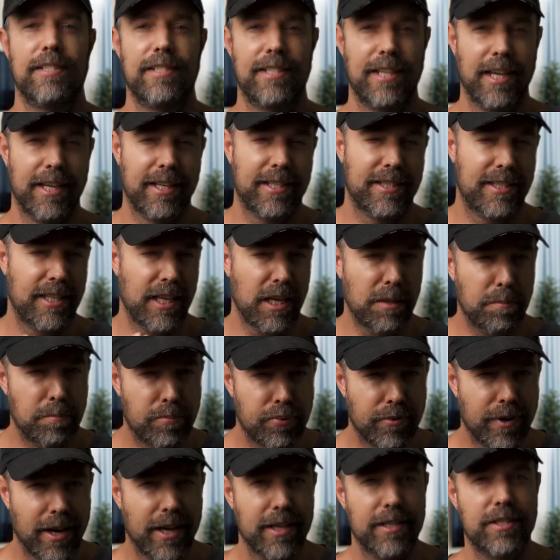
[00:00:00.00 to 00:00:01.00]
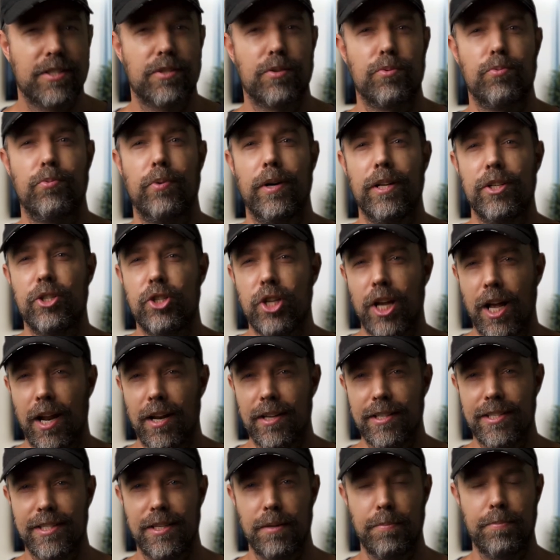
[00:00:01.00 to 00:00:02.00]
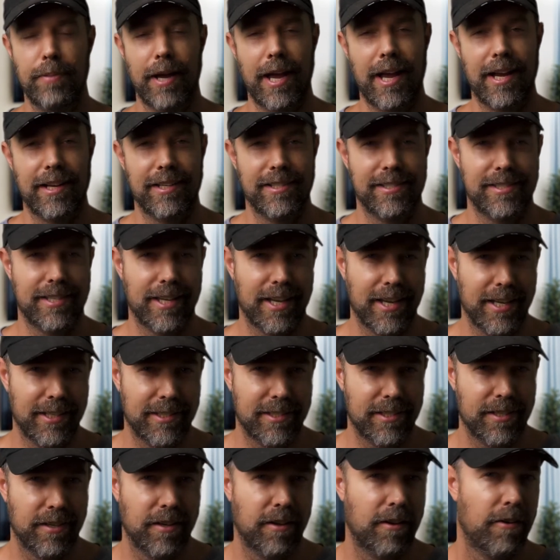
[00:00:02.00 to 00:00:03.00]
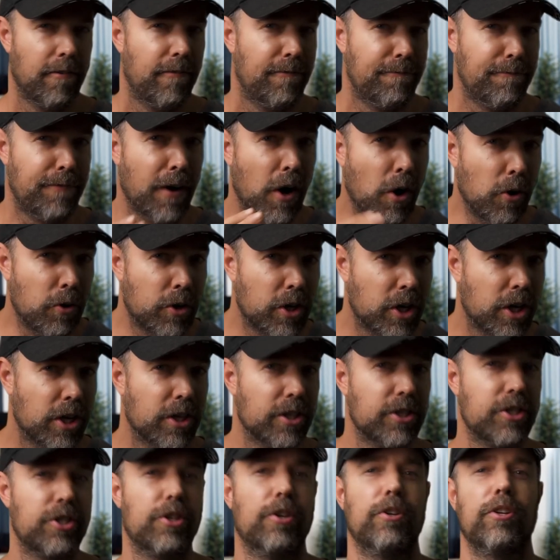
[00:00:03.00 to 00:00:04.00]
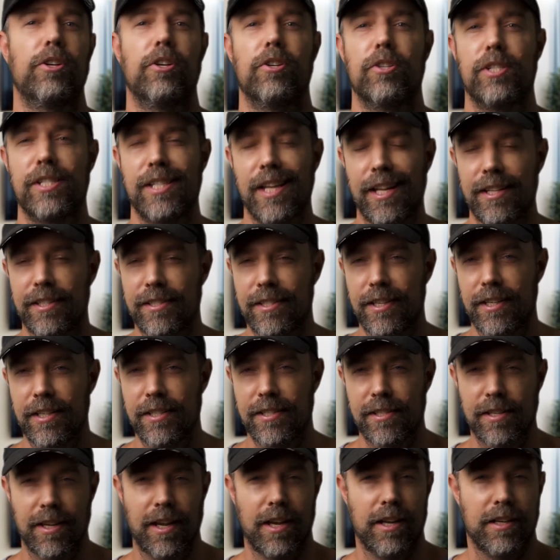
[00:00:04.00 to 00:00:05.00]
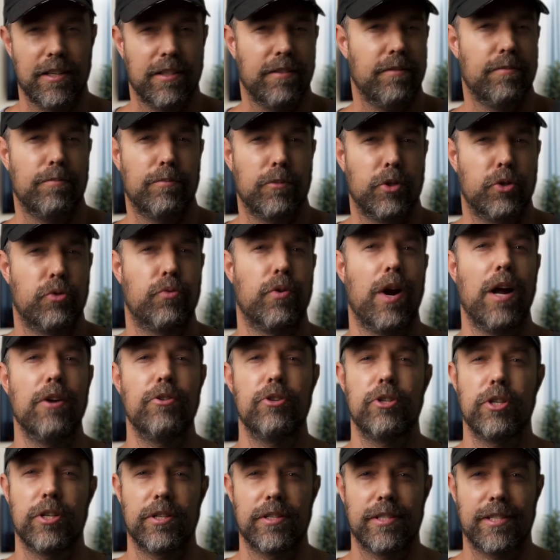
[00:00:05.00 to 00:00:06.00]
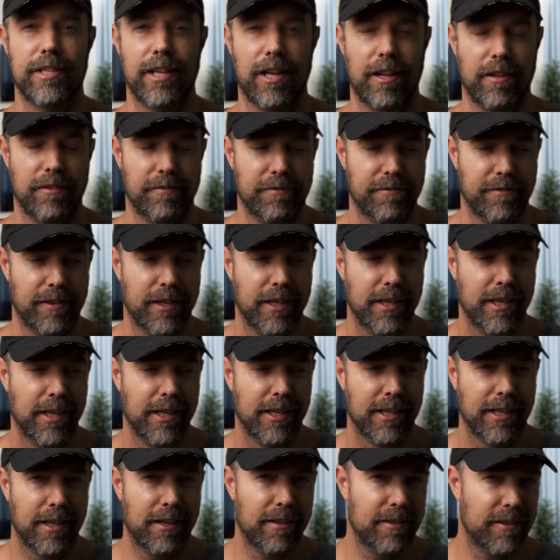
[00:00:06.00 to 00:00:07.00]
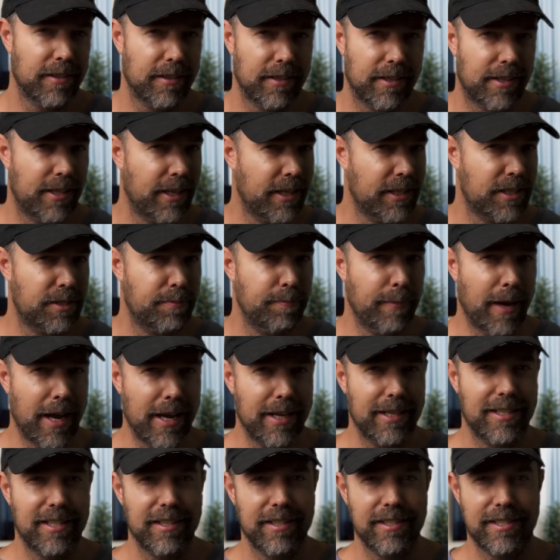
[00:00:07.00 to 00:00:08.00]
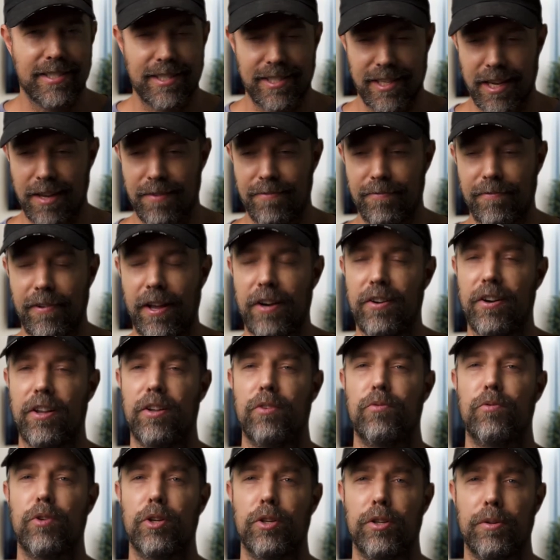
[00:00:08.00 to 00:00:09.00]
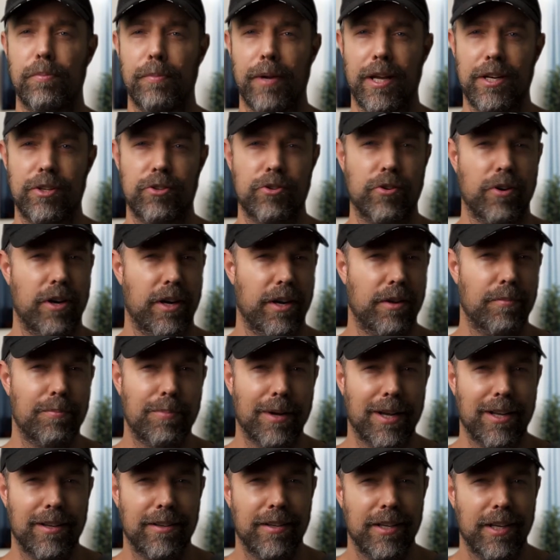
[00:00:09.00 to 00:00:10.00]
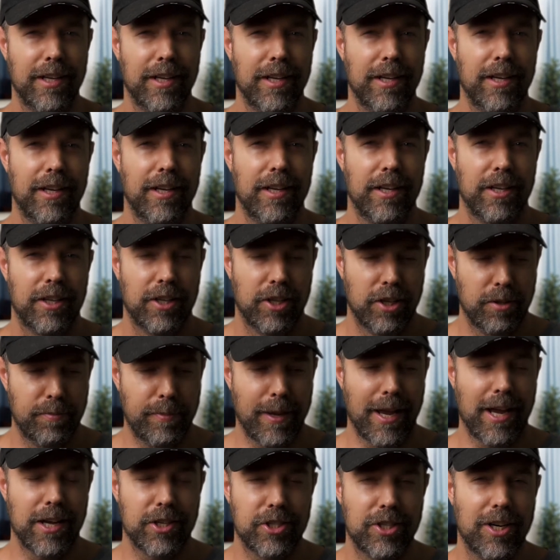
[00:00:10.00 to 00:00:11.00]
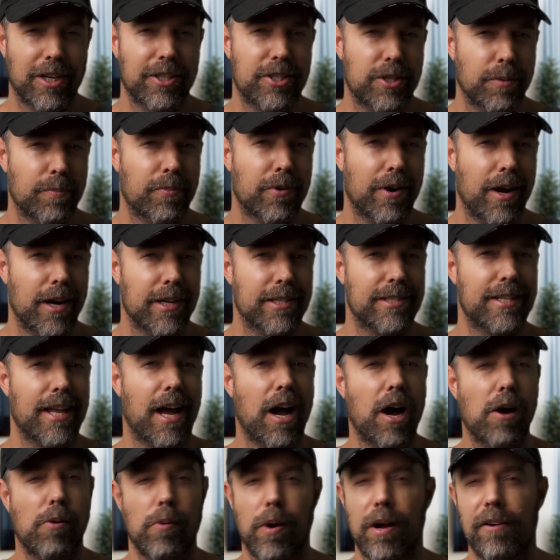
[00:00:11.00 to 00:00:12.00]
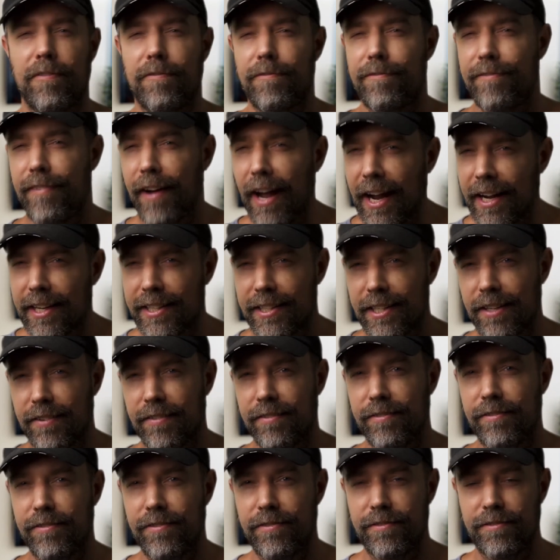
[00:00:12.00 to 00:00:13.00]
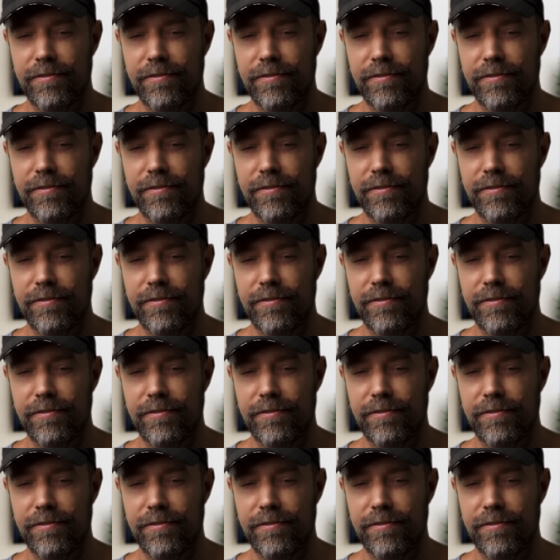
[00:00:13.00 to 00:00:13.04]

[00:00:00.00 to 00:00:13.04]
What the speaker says: Take deep breaths when jealousy pangs hit, focus on your senses, and ground yourself. Now, this may seem very rudimentary, but you'd be actually surprised how effective